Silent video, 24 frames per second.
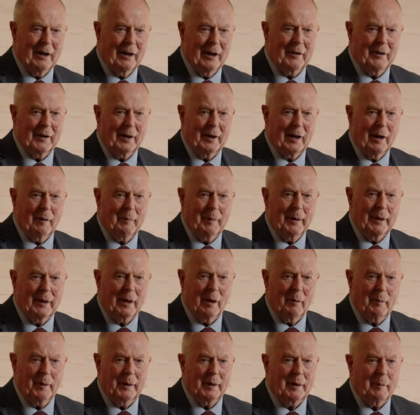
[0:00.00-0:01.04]
I think I've been
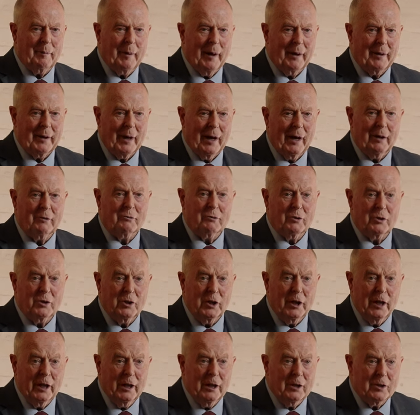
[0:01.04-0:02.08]
coming about 100
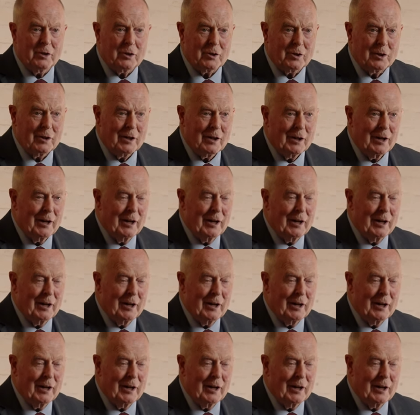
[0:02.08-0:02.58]
years.